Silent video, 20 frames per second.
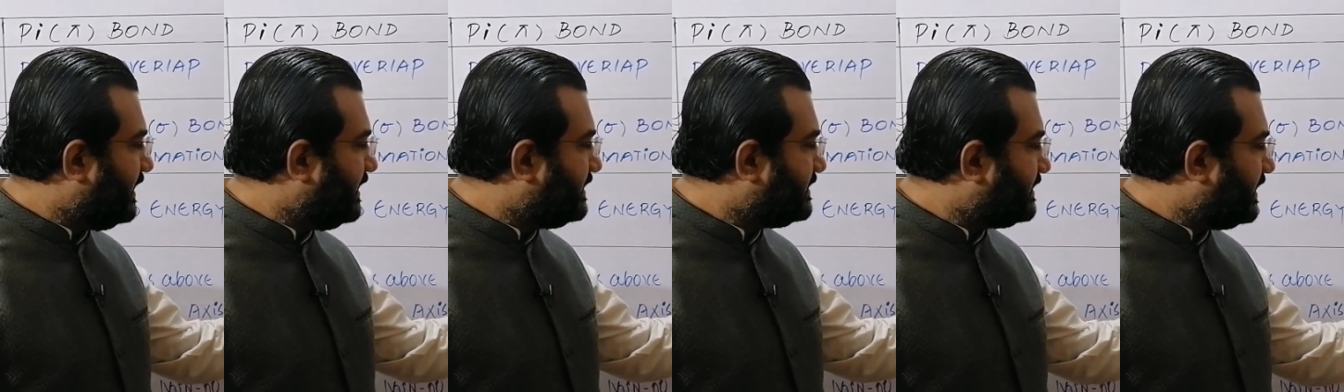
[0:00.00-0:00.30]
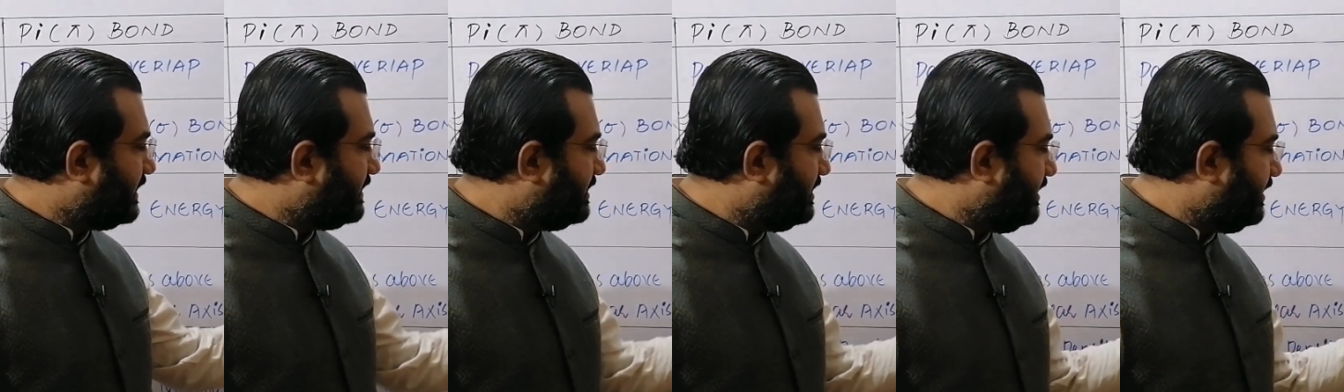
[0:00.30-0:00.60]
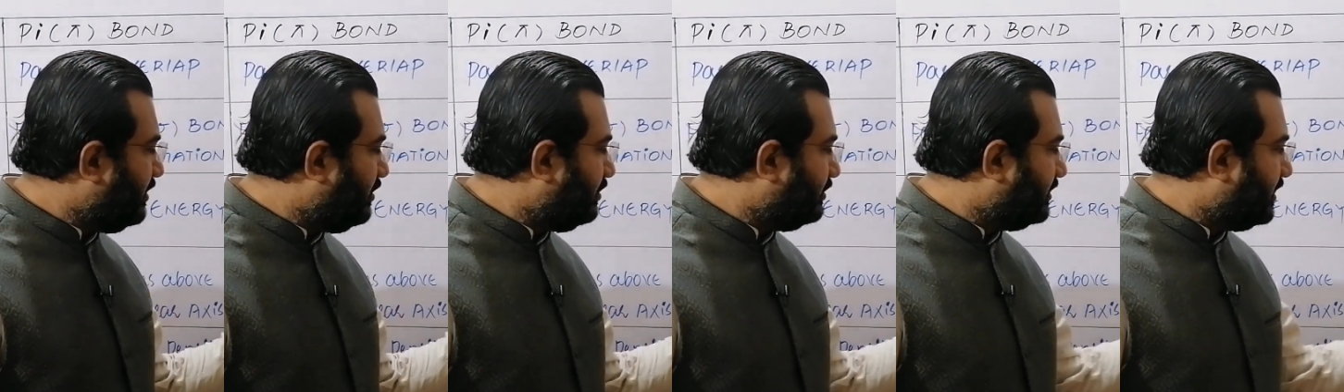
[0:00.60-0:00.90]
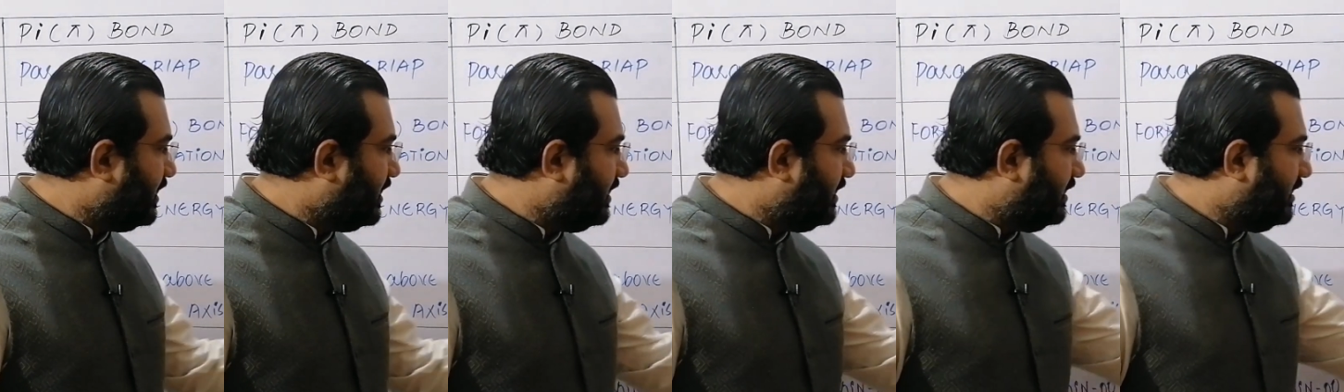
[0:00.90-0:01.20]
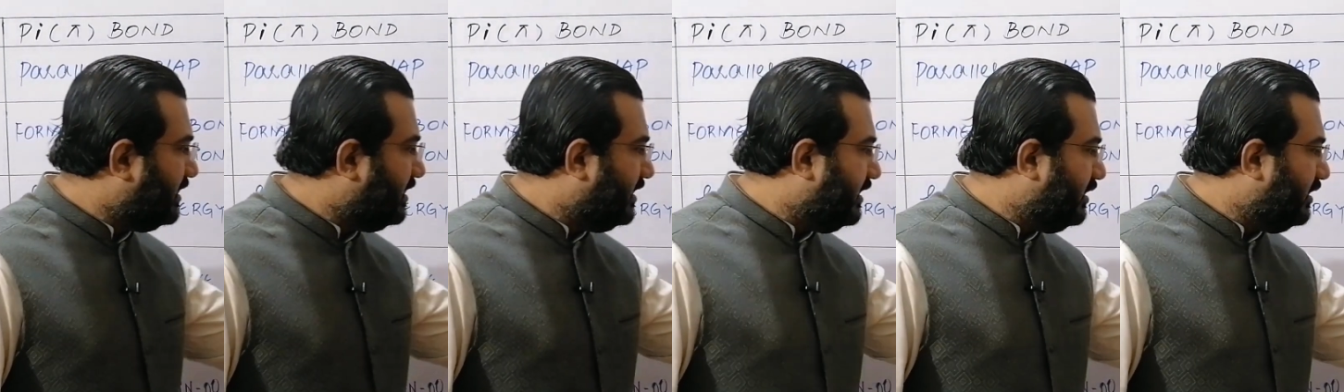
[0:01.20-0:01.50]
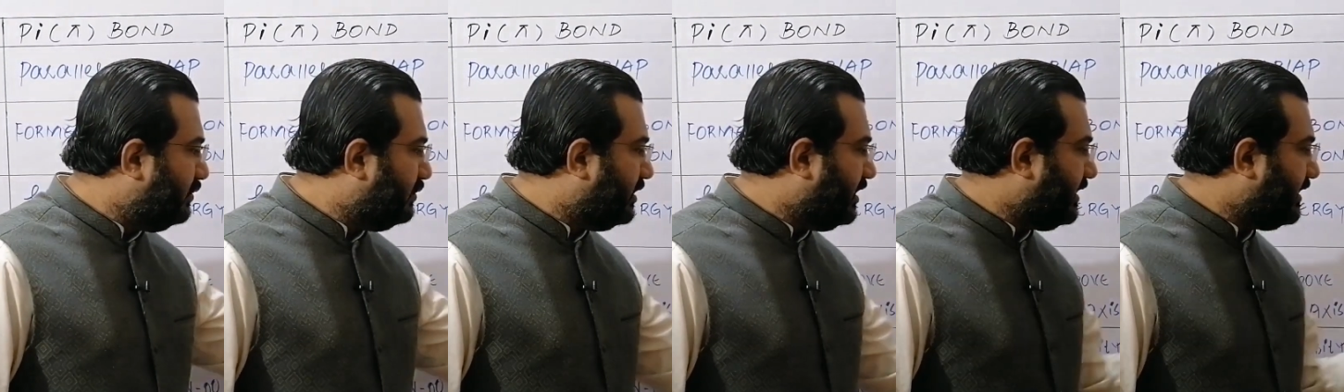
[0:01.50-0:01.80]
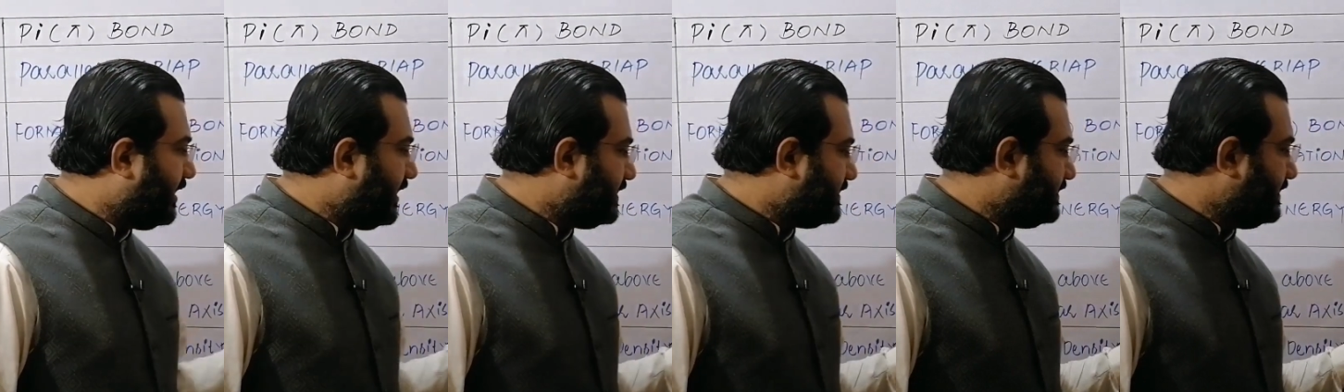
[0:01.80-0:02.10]
exactly on the
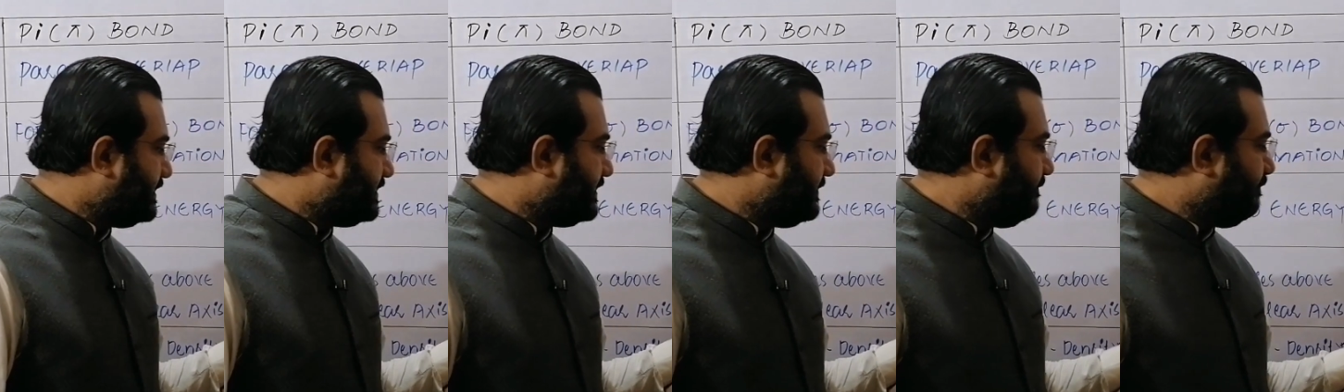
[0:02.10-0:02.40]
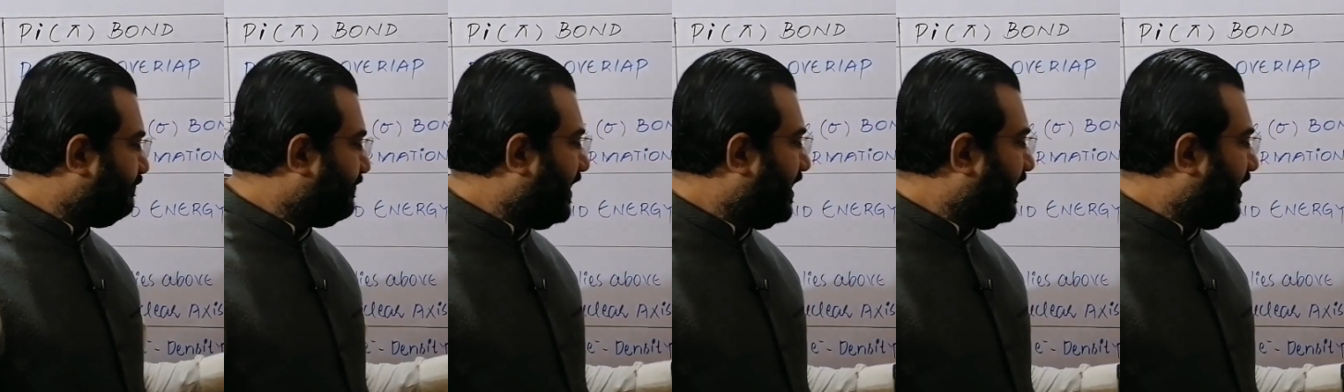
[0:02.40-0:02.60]
nuclear axis.